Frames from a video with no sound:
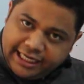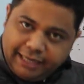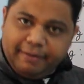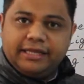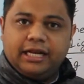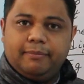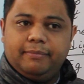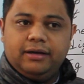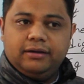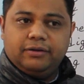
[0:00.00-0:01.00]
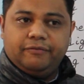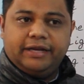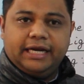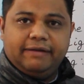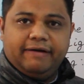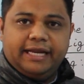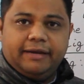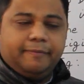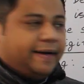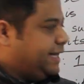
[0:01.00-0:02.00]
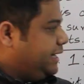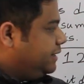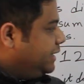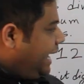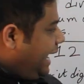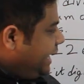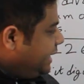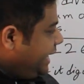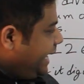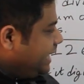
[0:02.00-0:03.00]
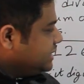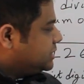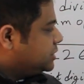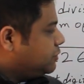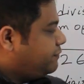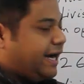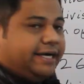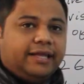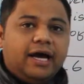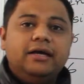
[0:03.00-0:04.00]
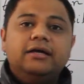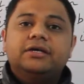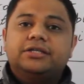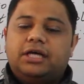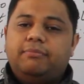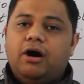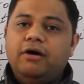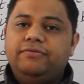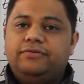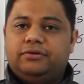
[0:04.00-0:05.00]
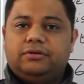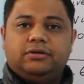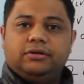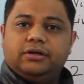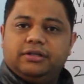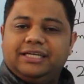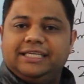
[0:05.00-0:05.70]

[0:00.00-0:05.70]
decrement the number when you are dividing it by 10, and s to find the sum of the